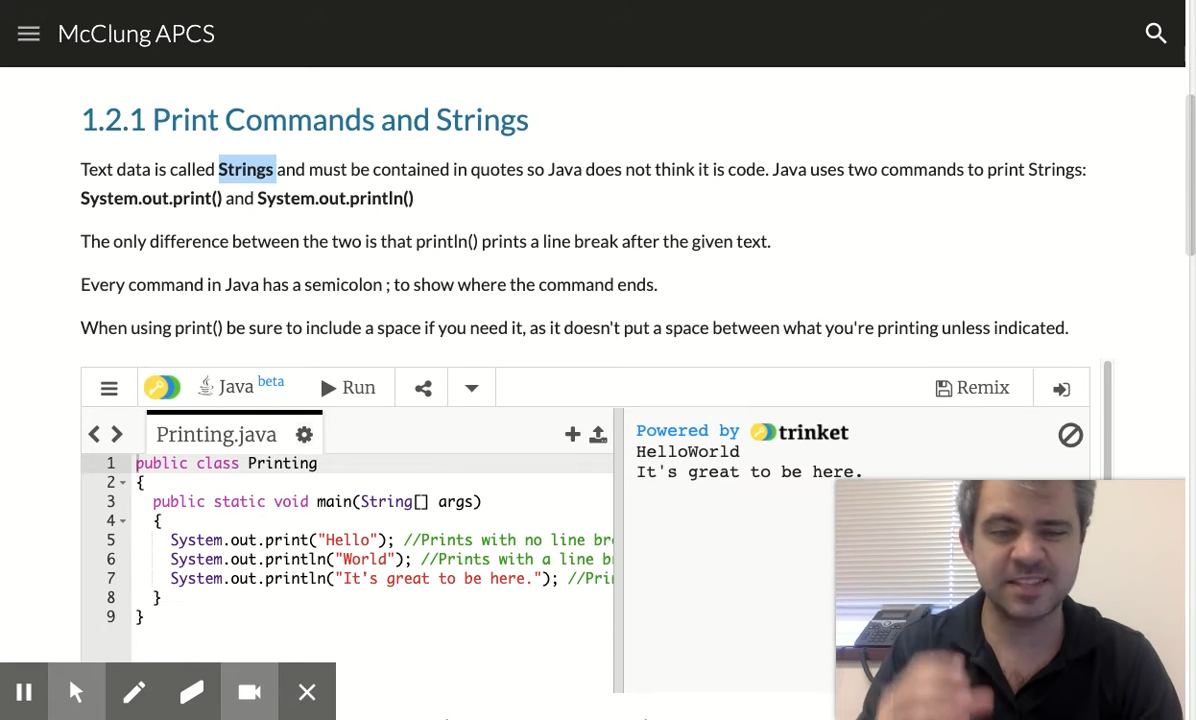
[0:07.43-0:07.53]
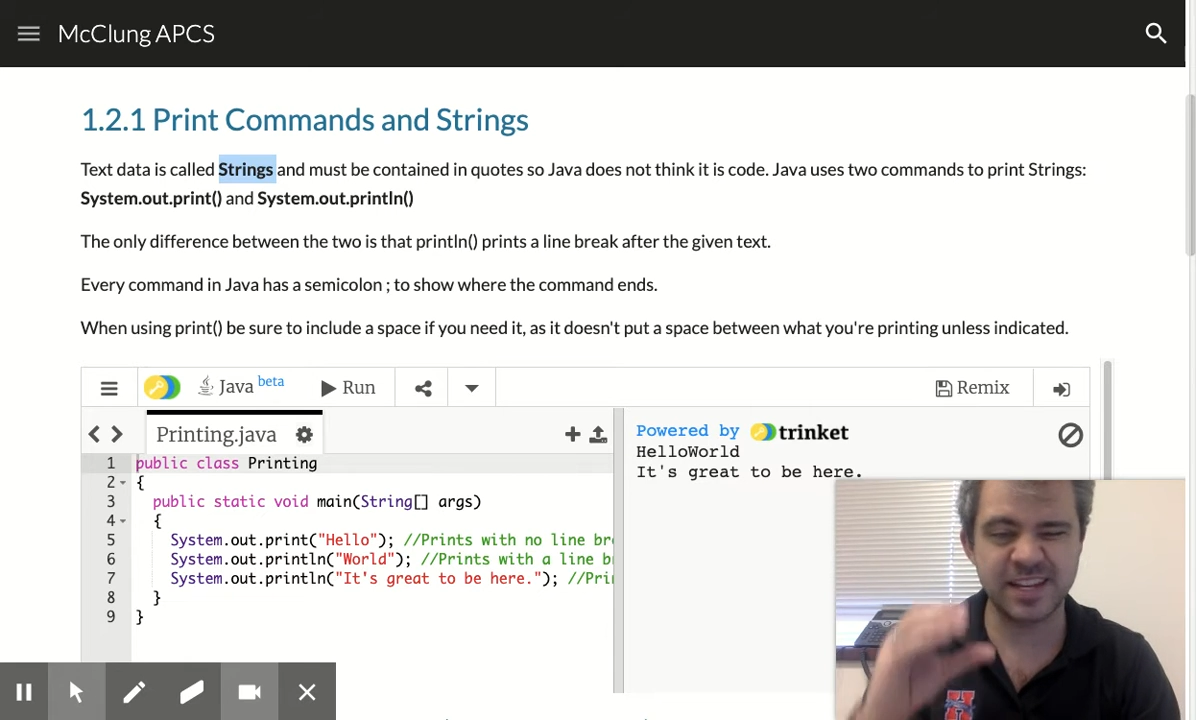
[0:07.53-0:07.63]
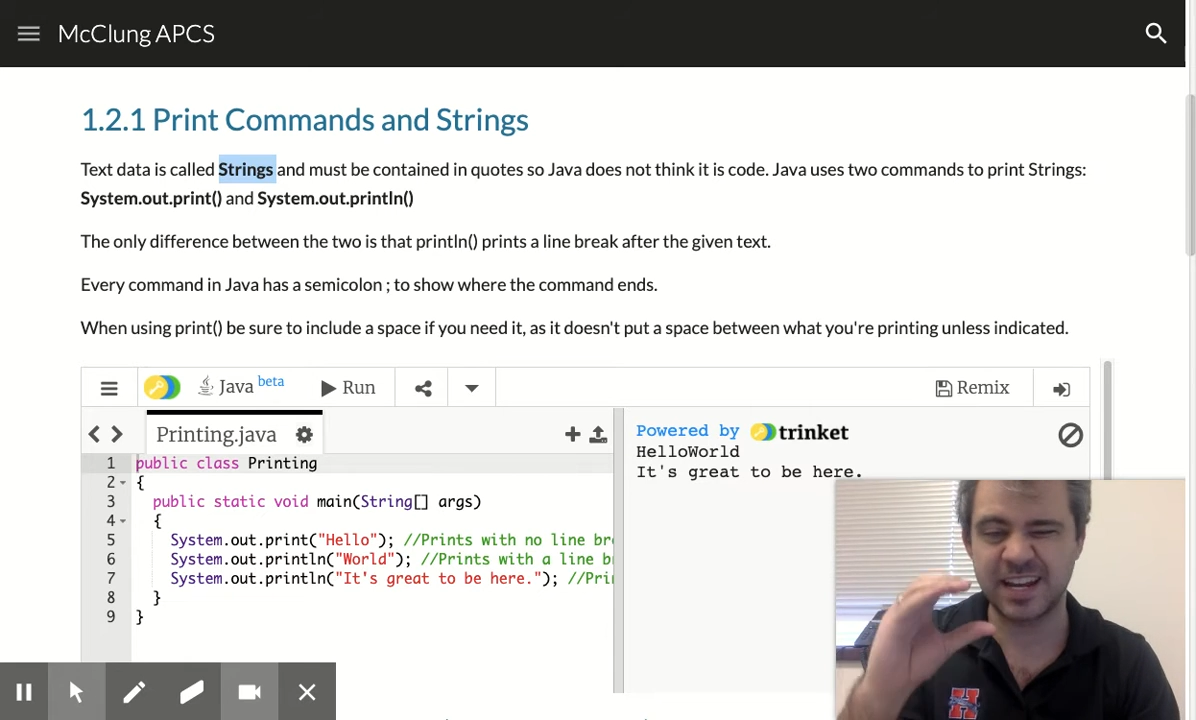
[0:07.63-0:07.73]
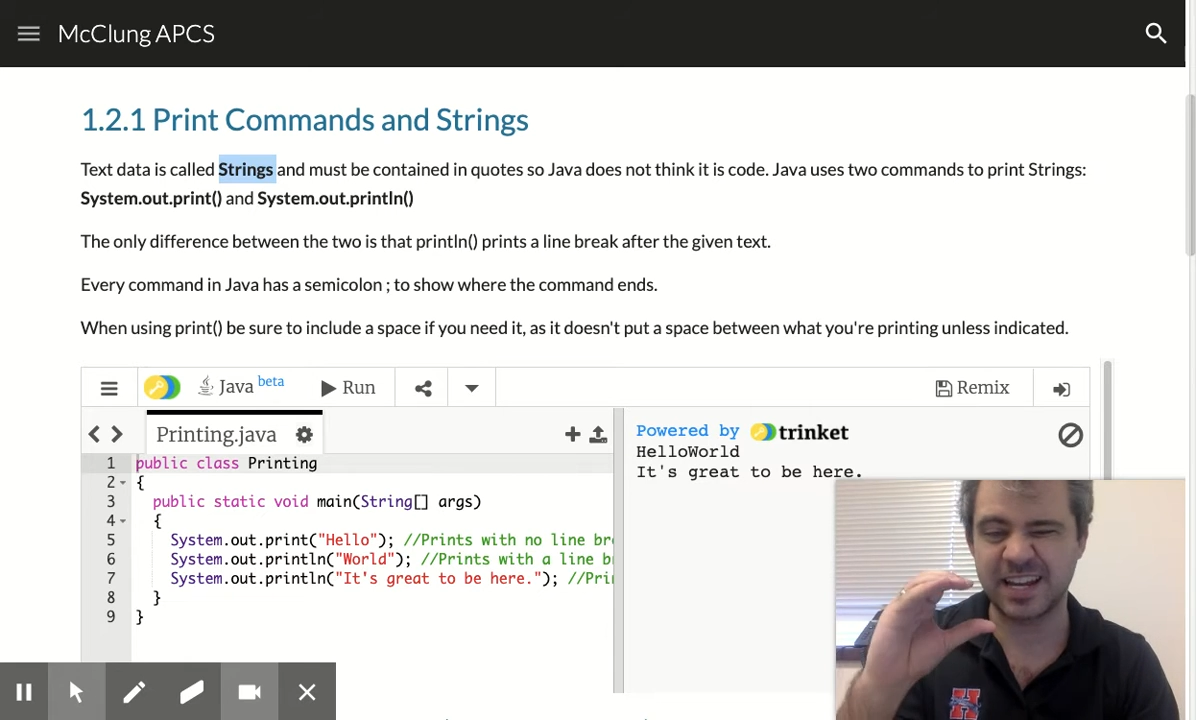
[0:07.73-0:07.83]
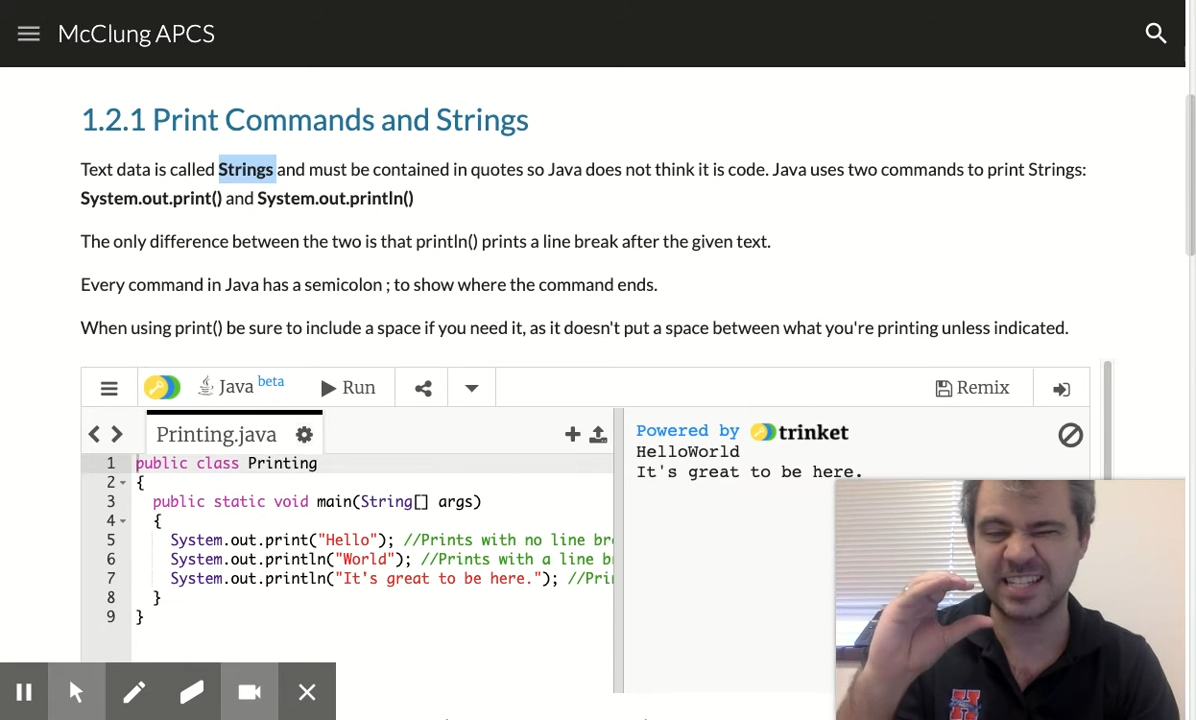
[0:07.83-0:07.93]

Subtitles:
that's going to